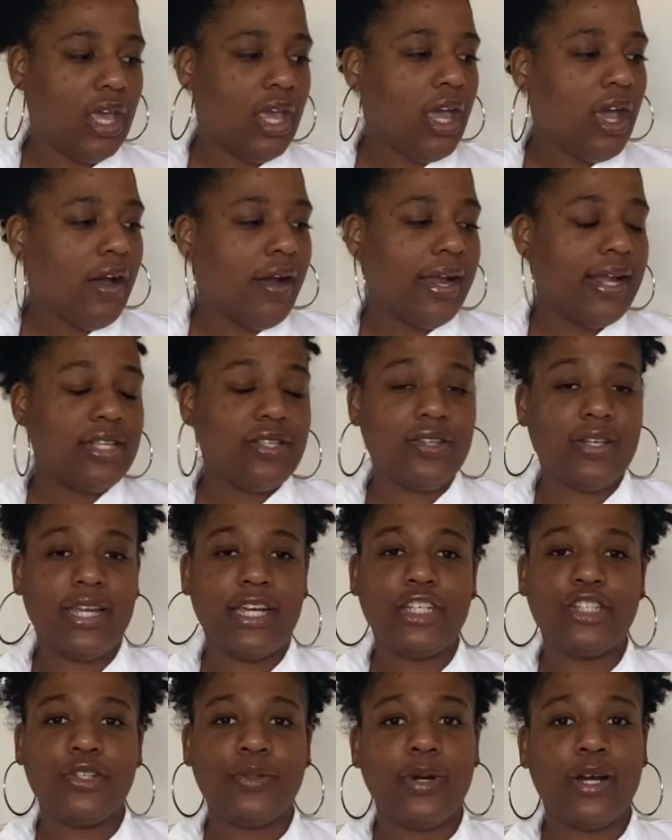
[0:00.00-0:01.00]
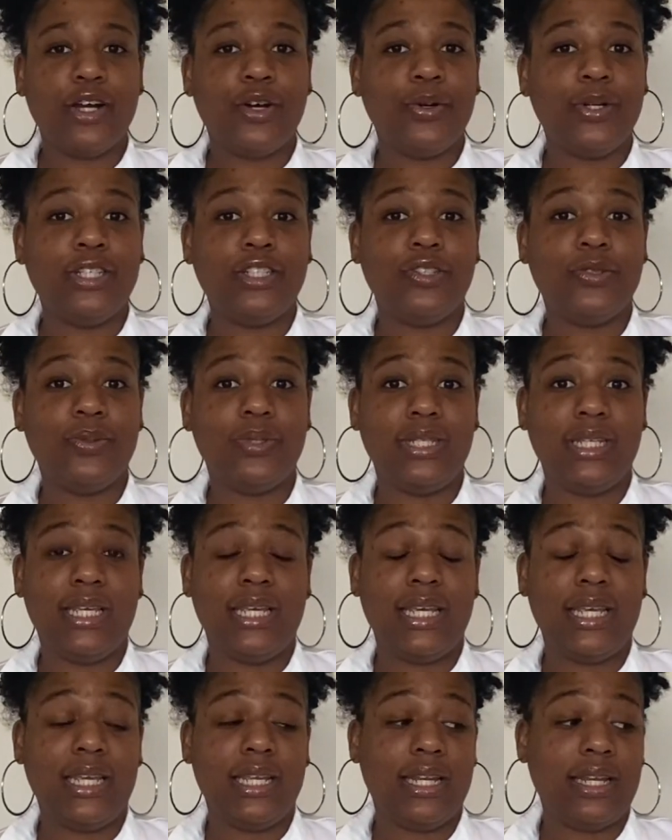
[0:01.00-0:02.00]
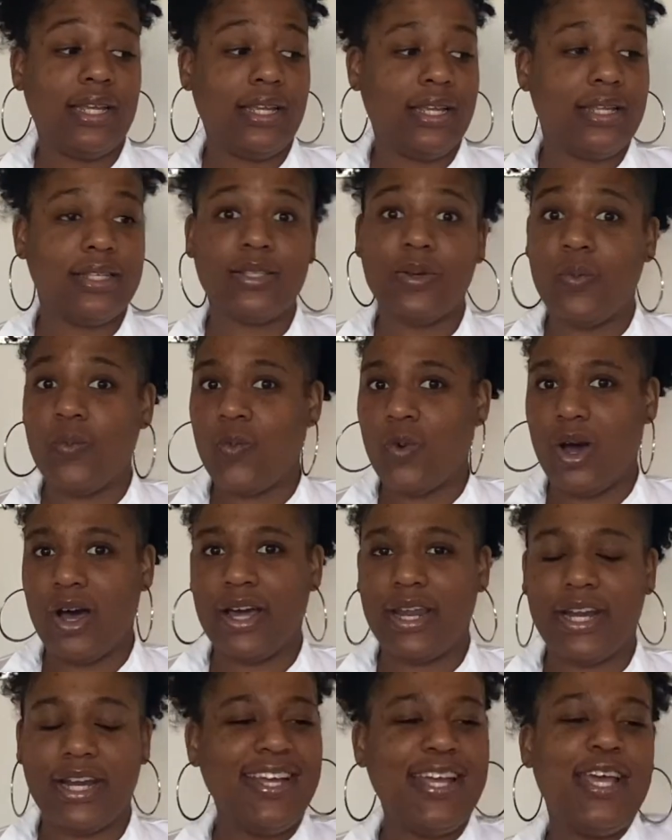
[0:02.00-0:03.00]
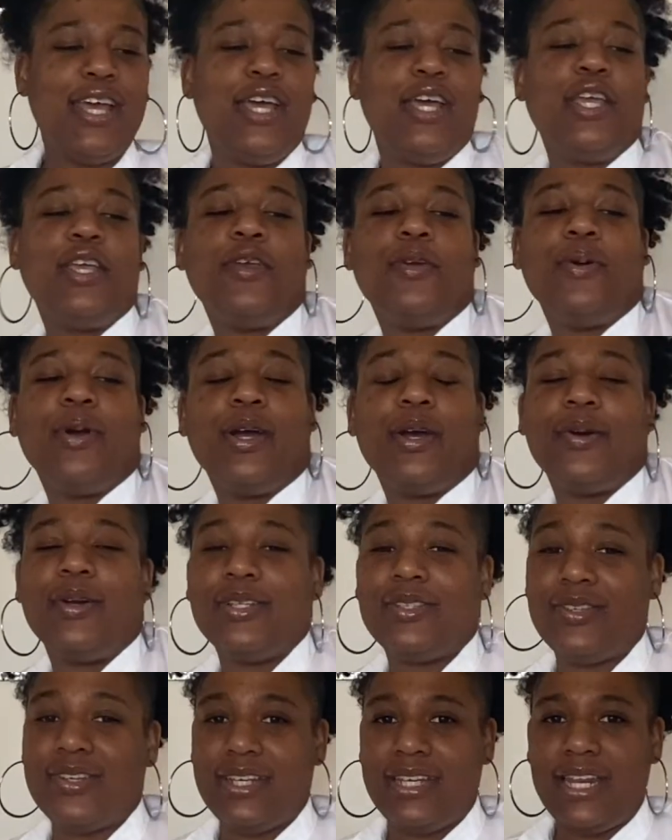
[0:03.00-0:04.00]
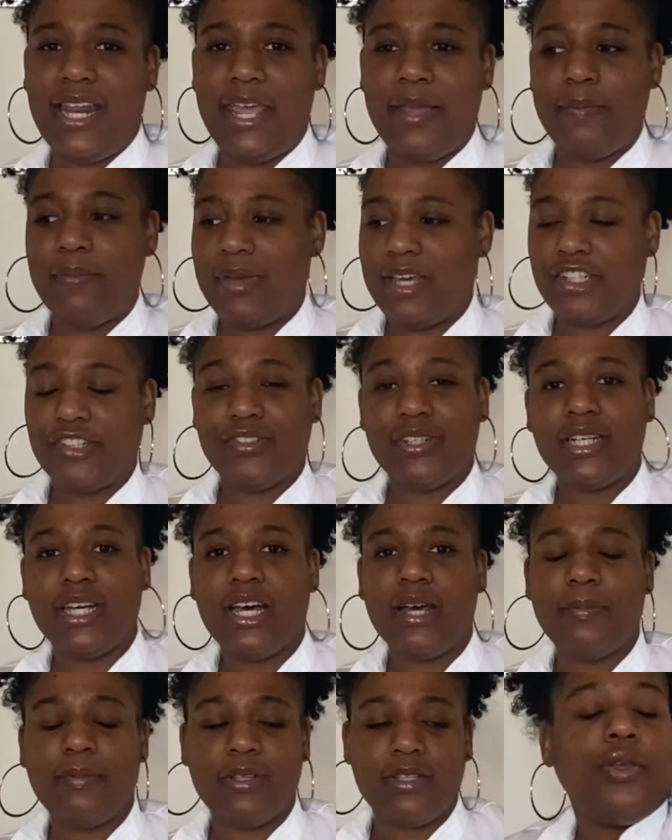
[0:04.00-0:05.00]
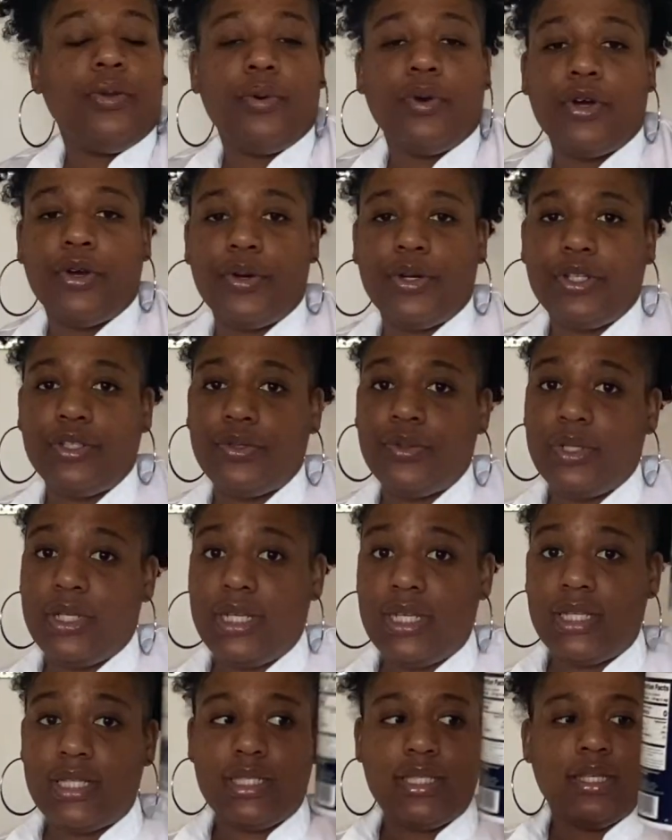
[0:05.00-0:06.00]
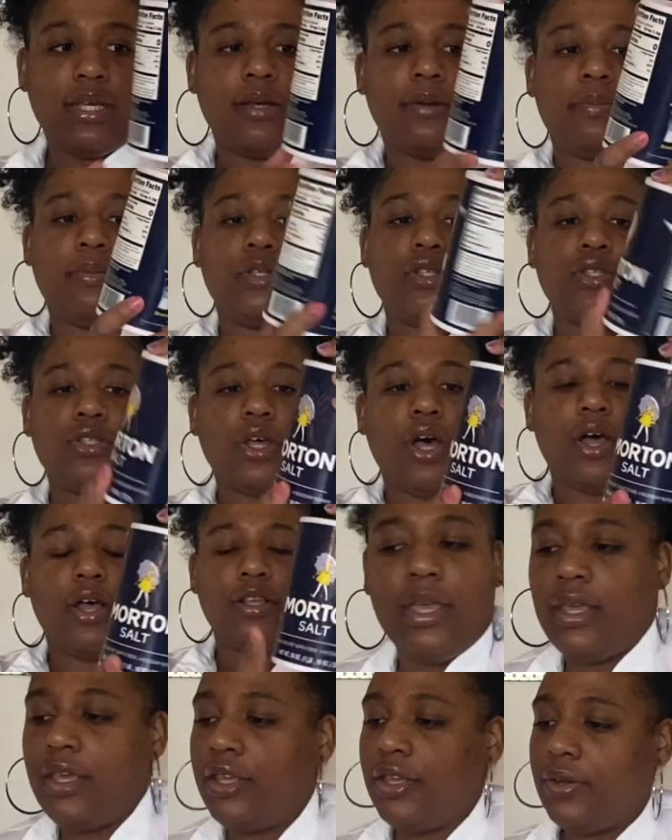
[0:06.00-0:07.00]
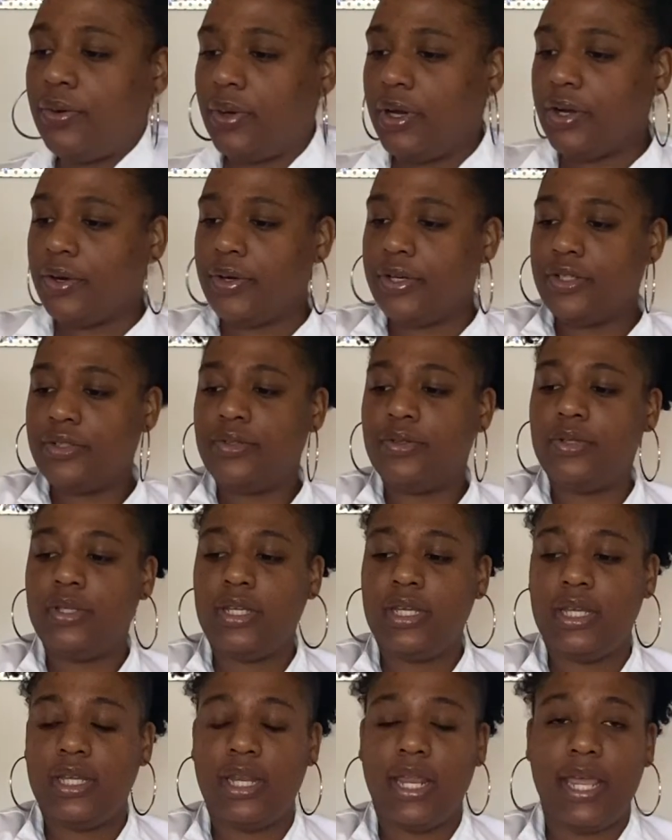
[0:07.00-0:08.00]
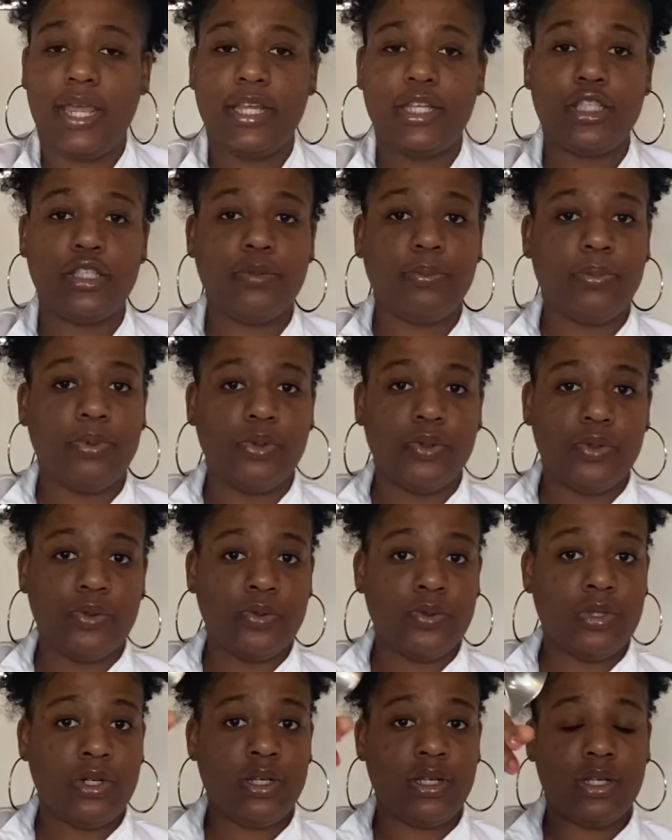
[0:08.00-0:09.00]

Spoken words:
Alright, so next you are going to need some water. You are going to need a measuring cup. You are going to need some salt. You are going to need a spoon.